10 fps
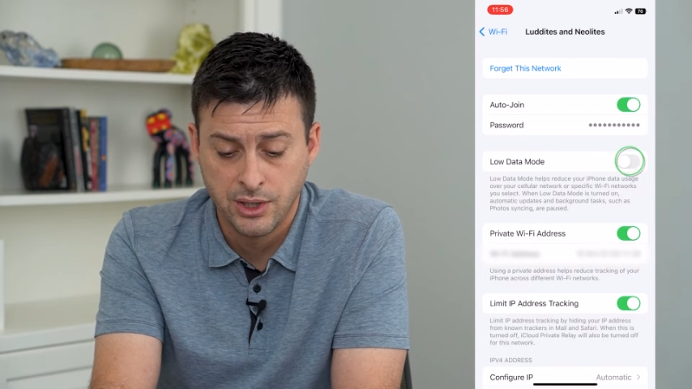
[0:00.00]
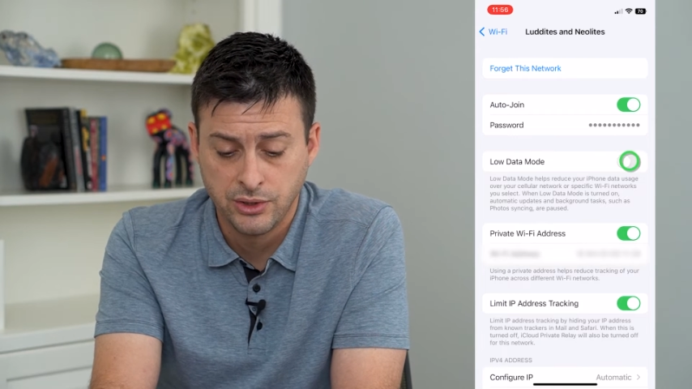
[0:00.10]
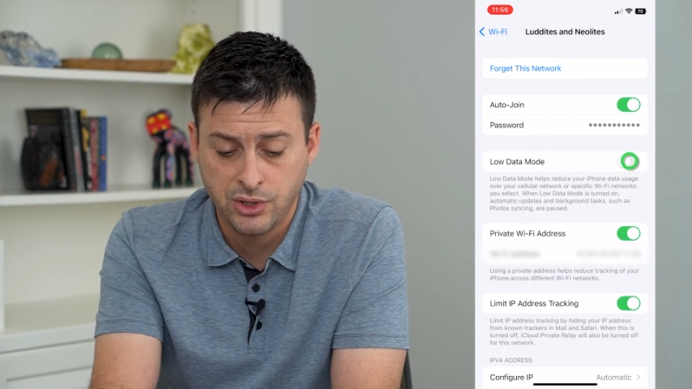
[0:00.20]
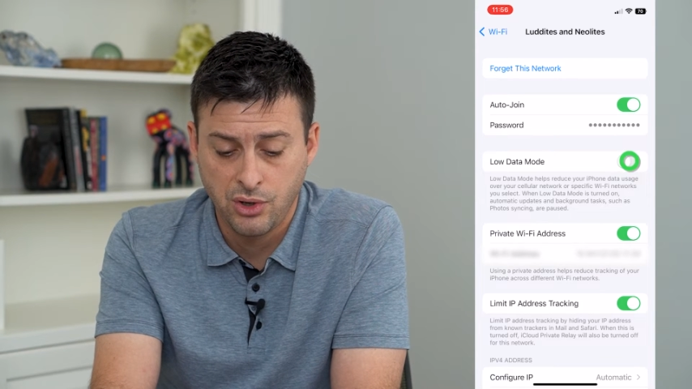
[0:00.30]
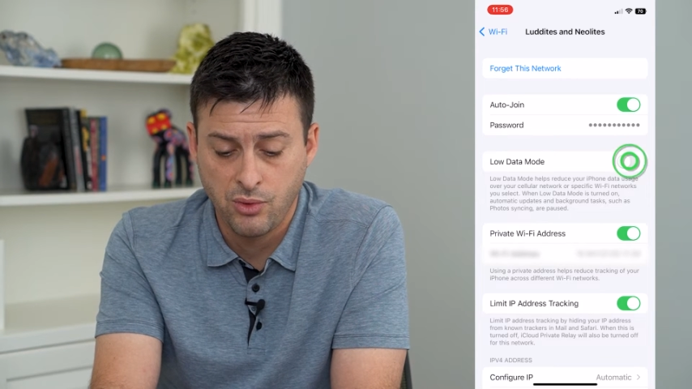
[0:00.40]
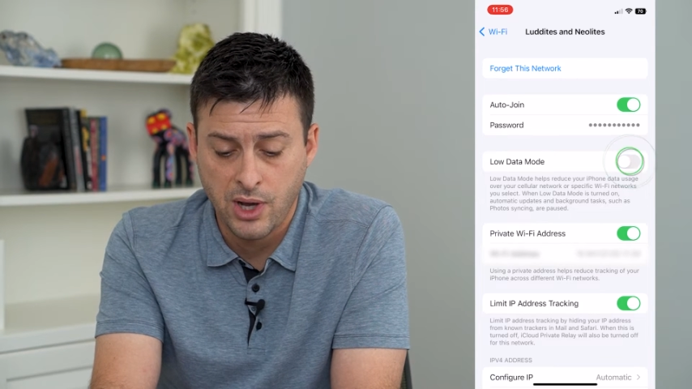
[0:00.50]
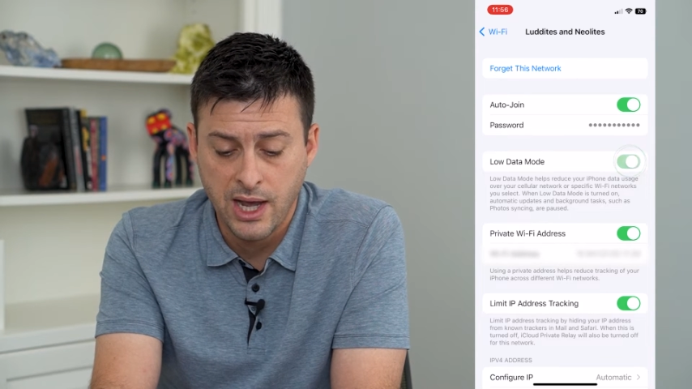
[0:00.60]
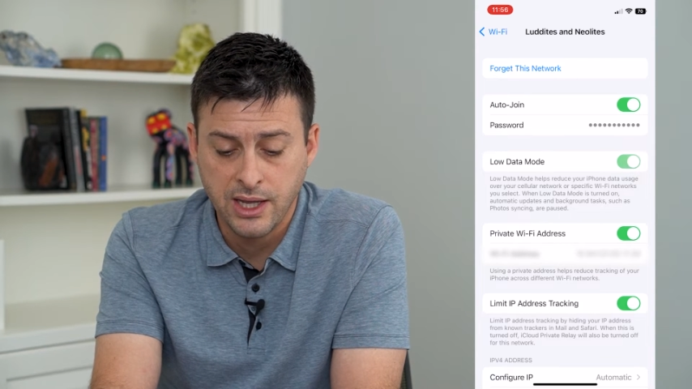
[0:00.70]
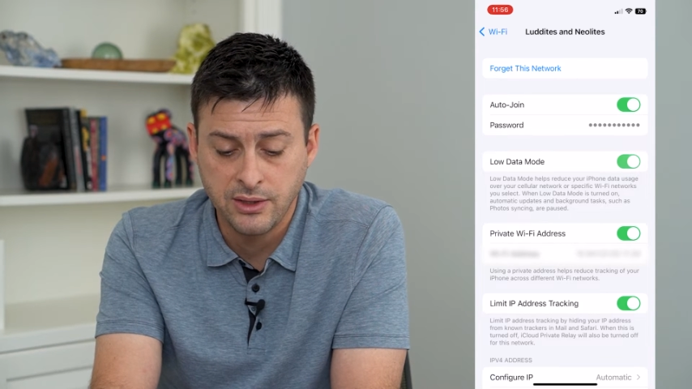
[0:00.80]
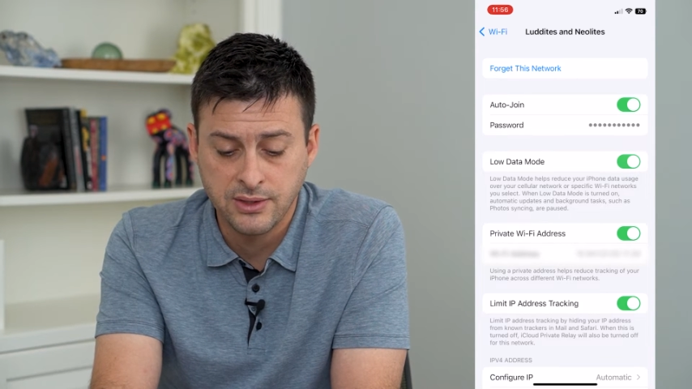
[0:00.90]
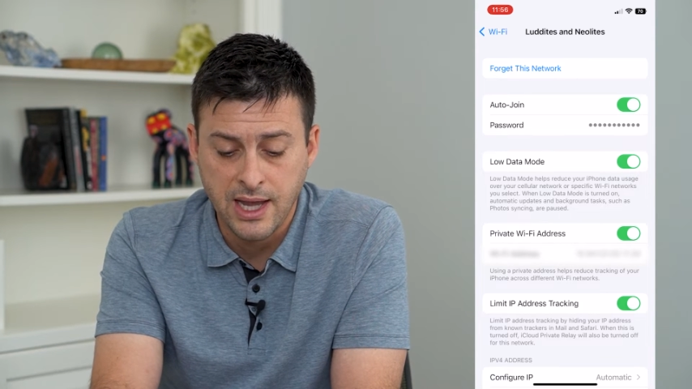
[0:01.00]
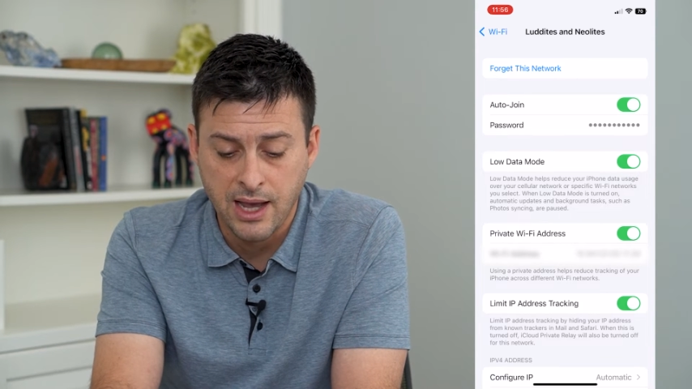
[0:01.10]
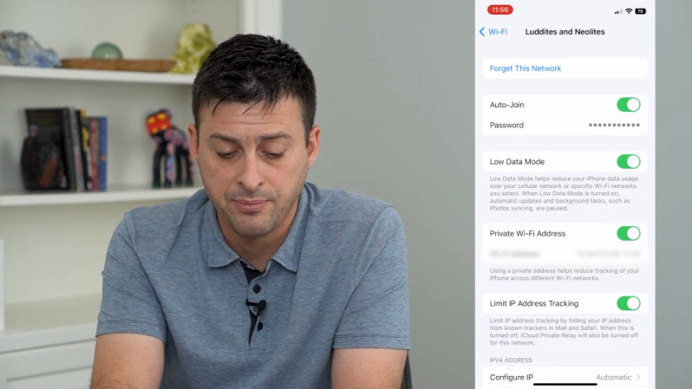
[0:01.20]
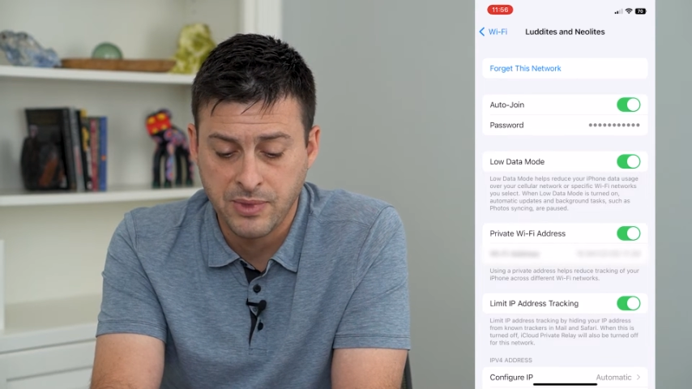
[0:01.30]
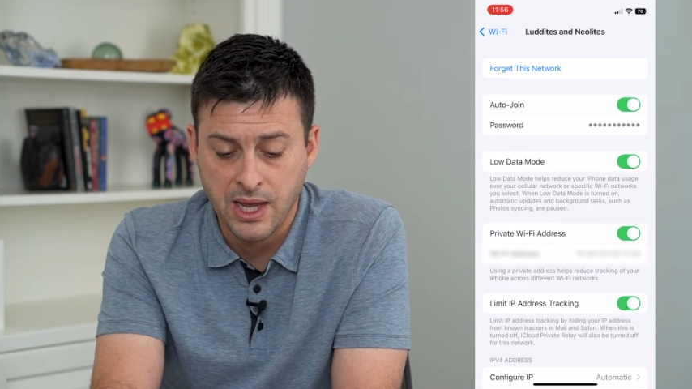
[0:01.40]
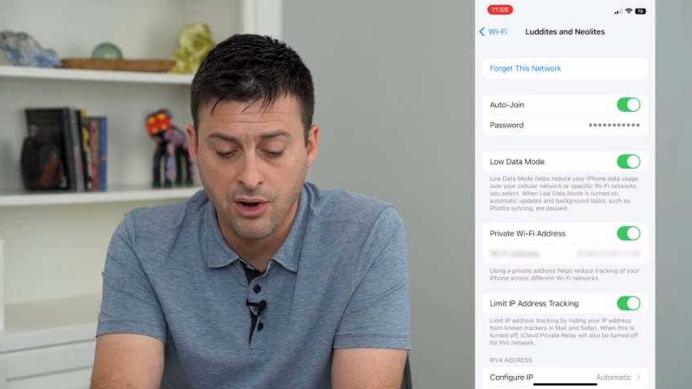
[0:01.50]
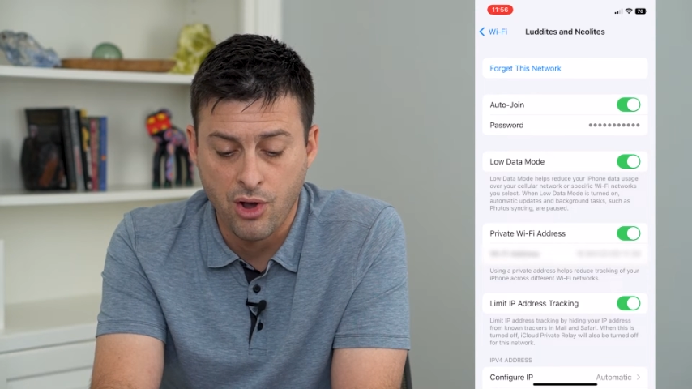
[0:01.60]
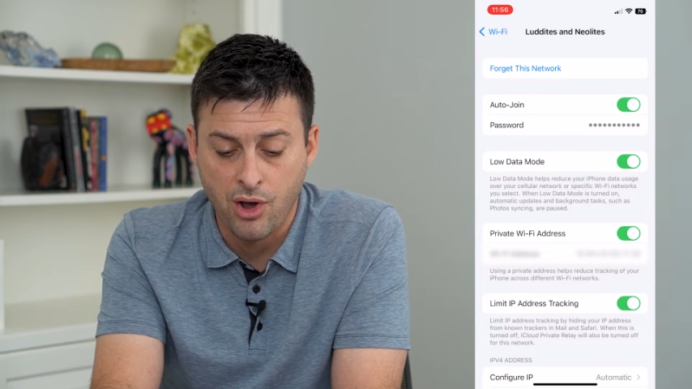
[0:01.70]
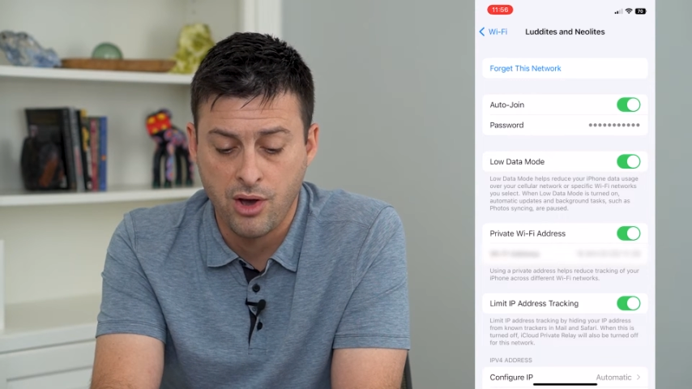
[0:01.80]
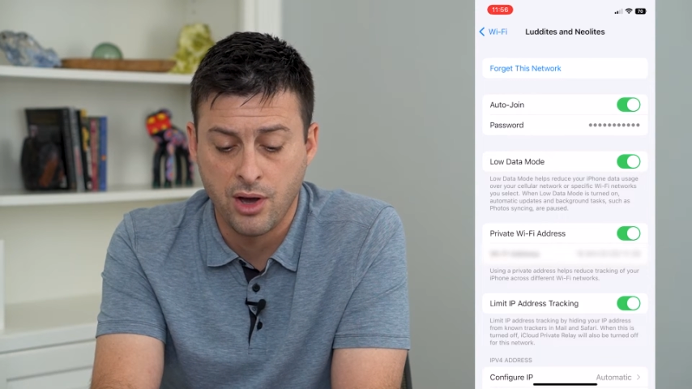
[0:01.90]
So I can tap that
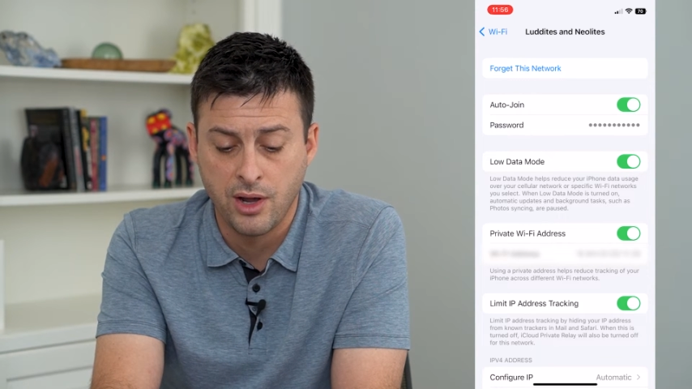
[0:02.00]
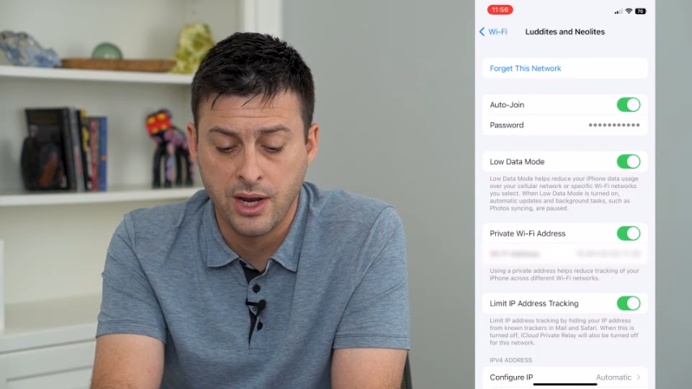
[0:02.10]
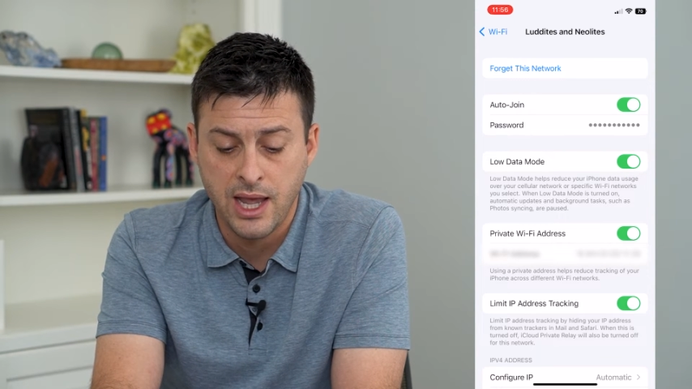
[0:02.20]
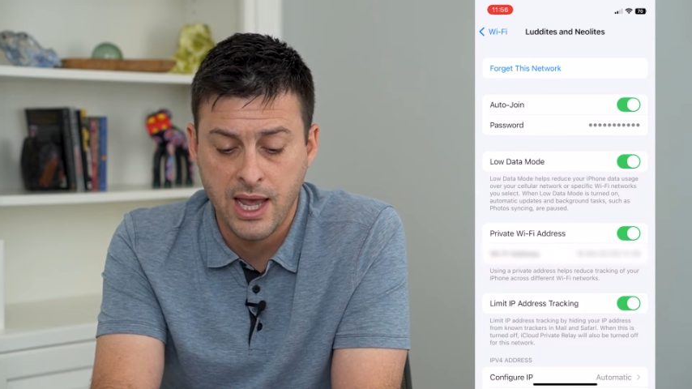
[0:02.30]
on